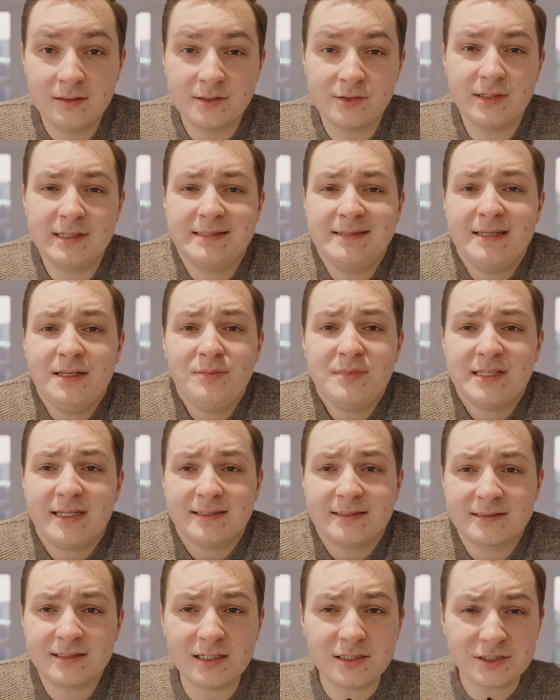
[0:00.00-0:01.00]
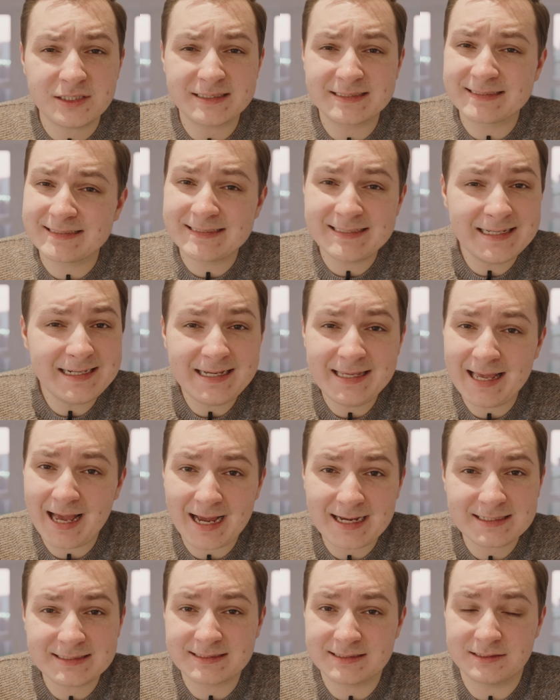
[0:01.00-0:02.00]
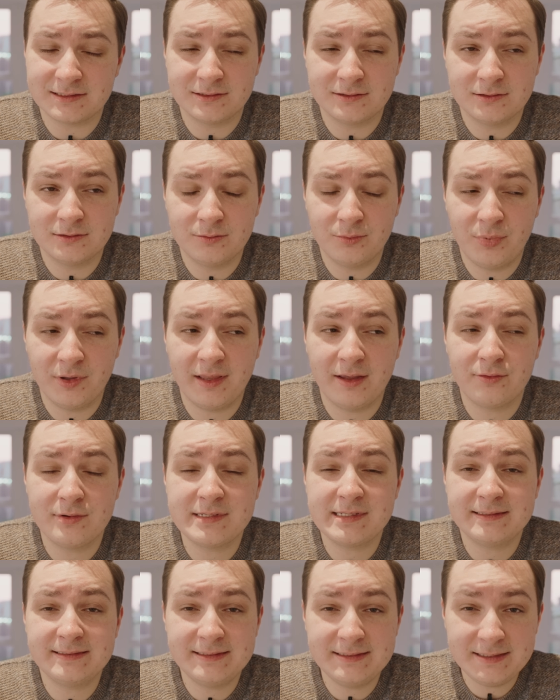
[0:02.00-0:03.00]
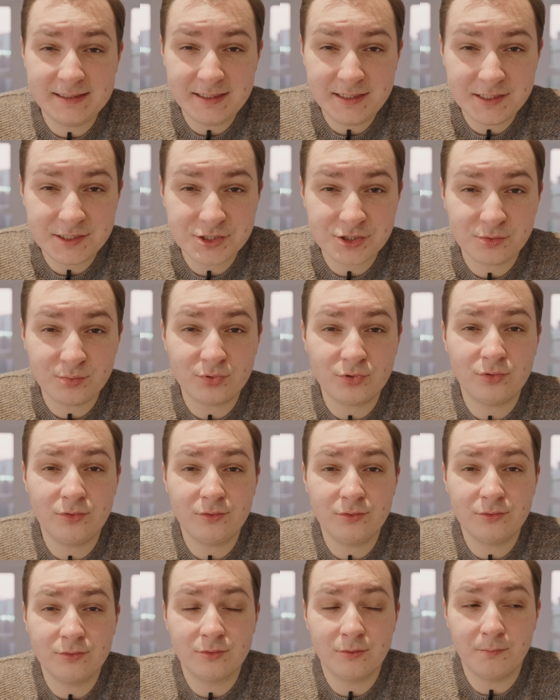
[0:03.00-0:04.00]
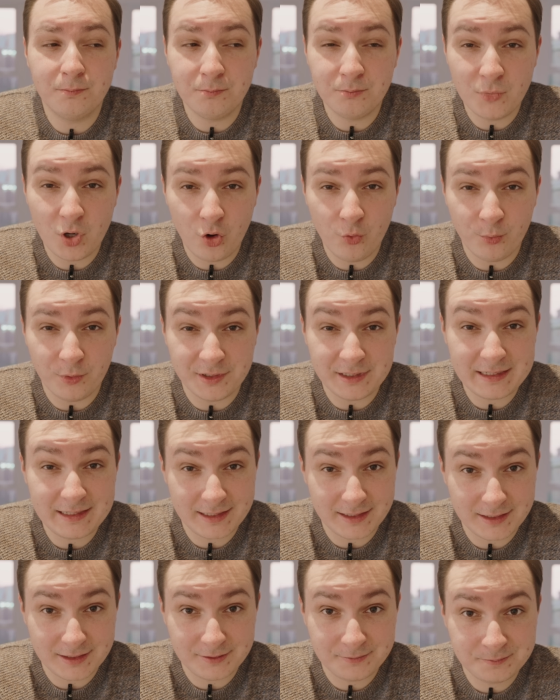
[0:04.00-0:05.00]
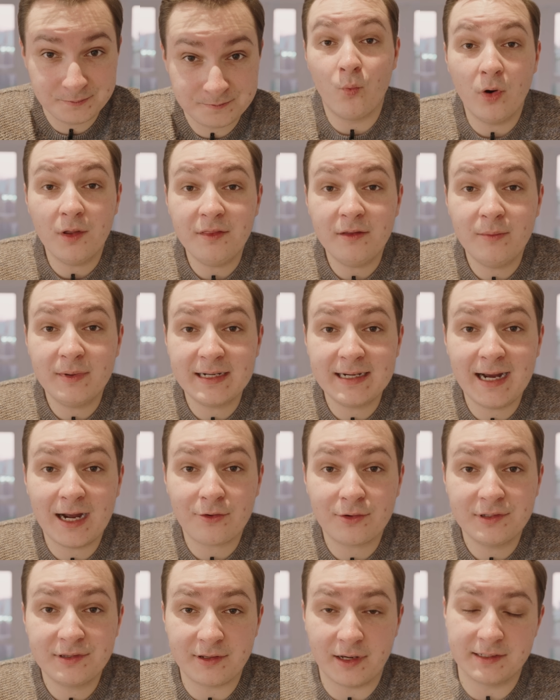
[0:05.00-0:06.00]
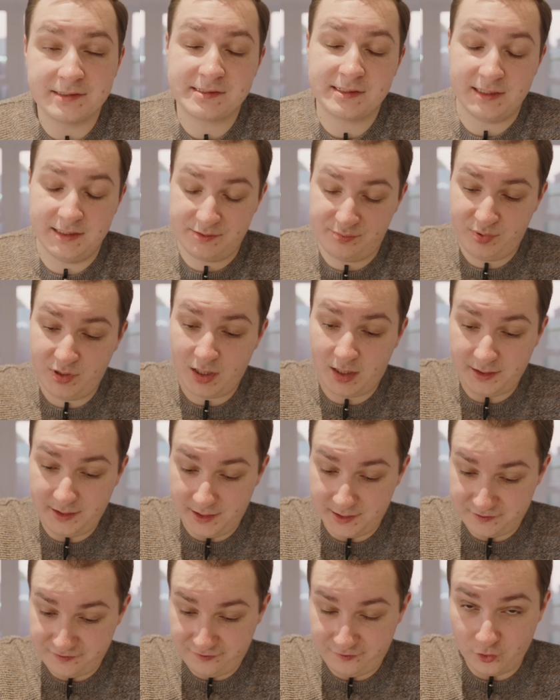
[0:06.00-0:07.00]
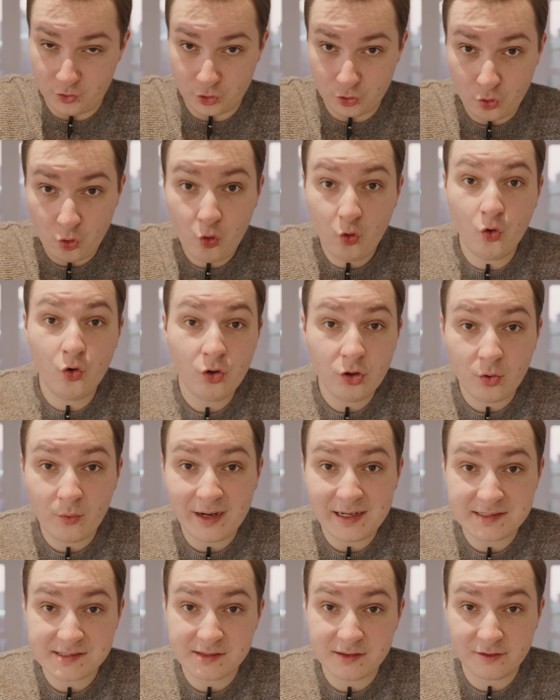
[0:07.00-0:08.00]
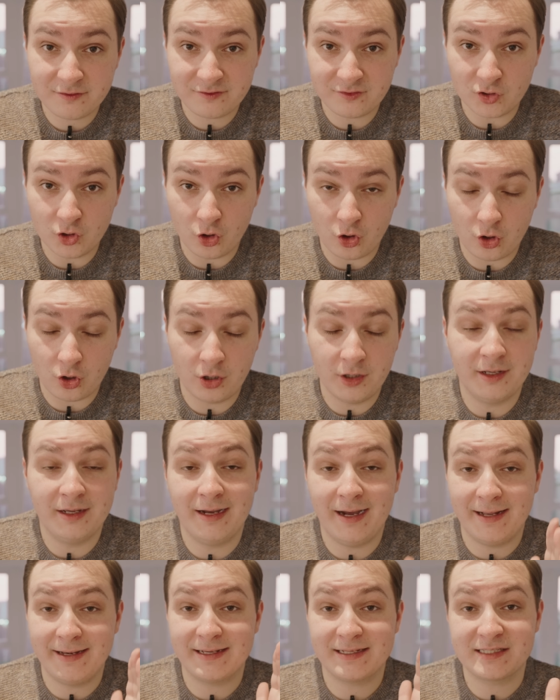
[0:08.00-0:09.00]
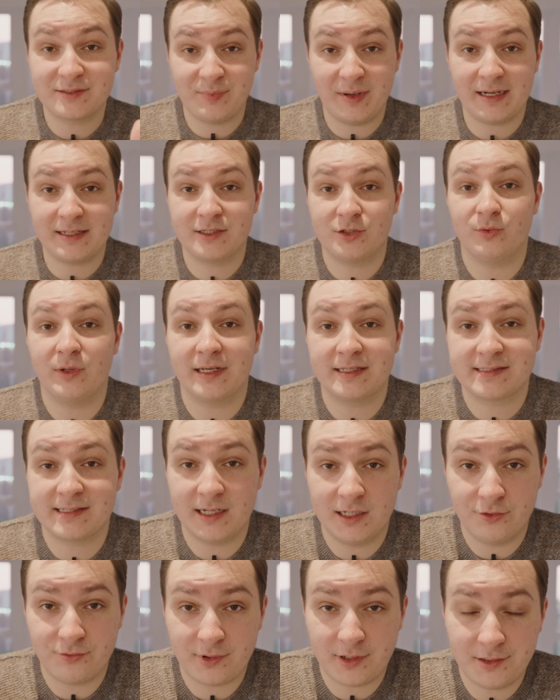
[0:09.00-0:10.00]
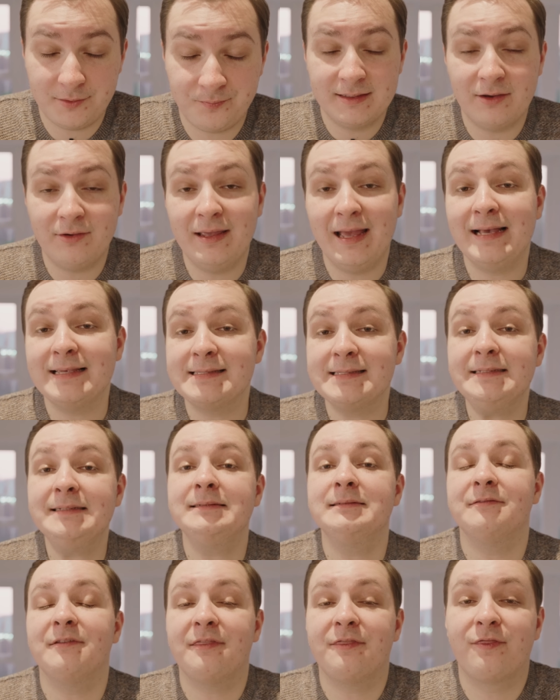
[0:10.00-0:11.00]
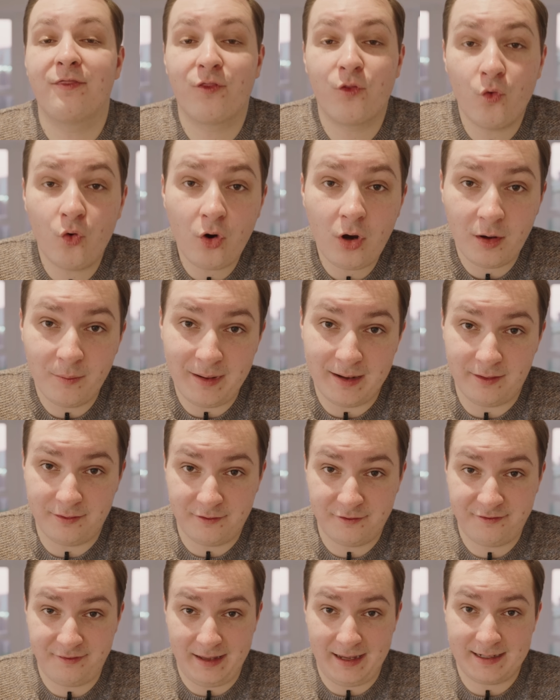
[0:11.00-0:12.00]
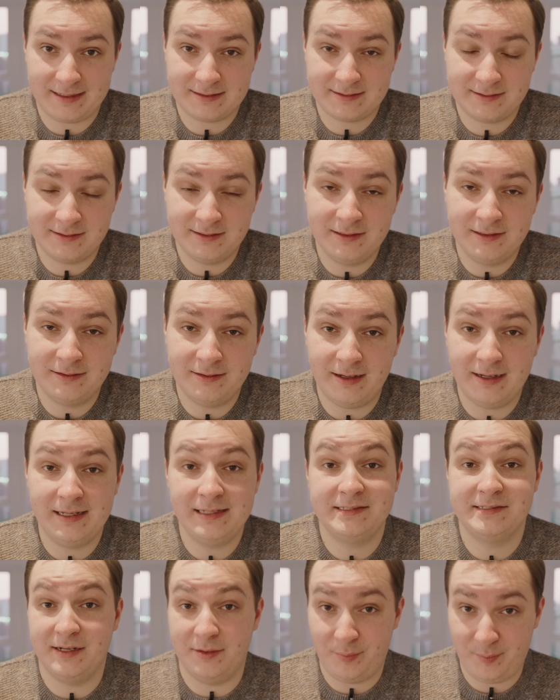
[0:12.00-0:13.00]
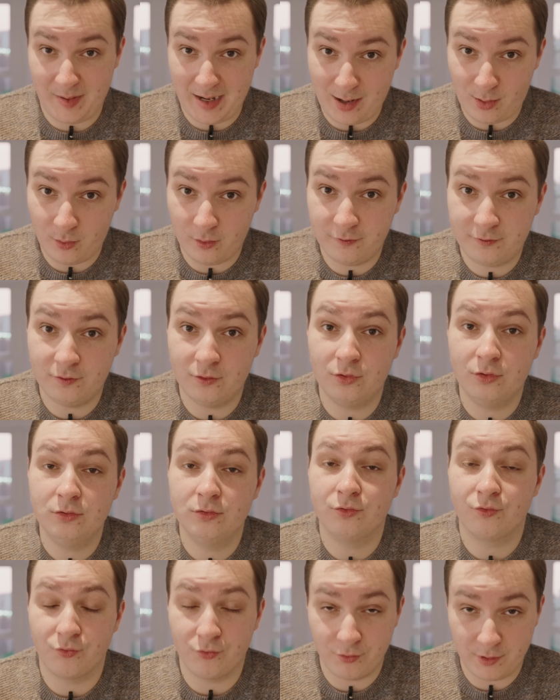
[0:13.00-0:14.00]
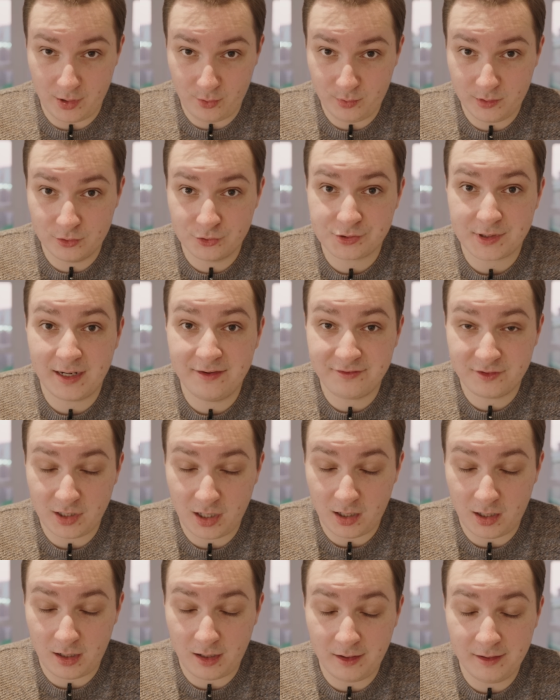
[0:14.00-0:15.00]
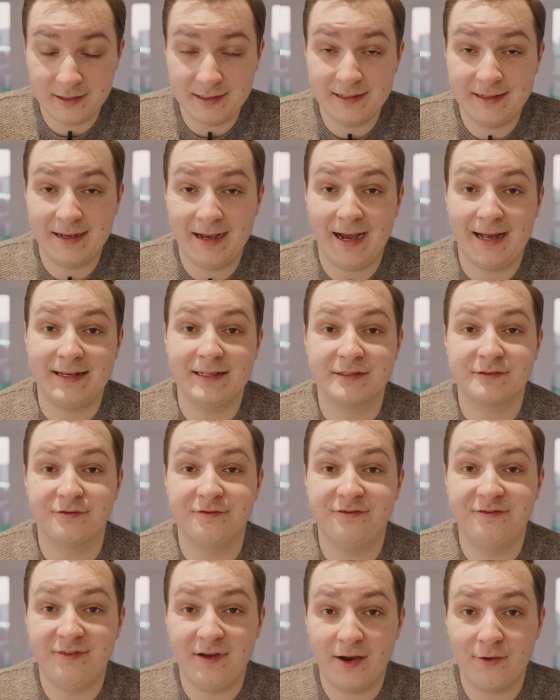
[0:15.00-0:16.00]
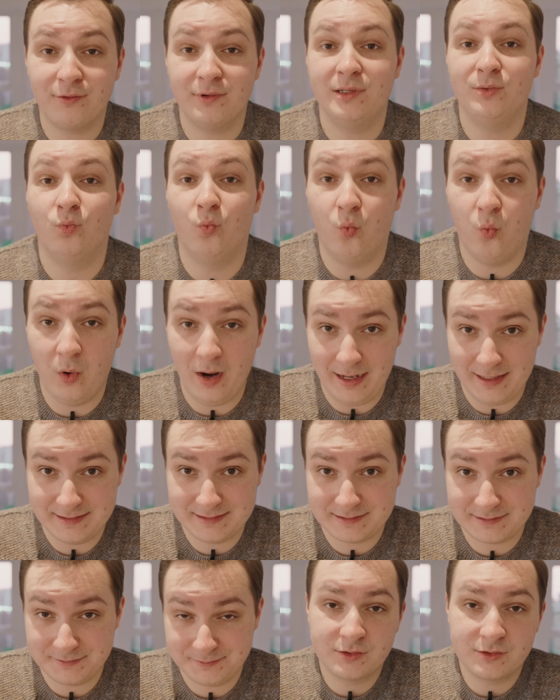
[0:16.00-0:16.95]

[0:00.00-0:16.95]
So it seems like such a silly accident, but there is a teachable moment here. And what the McLaren does is plant his foot all the way to the floor and expect to accelerate. Now, he hasn't thought about the fact that he's in a powerful rear-wheel drive car and it's very wet.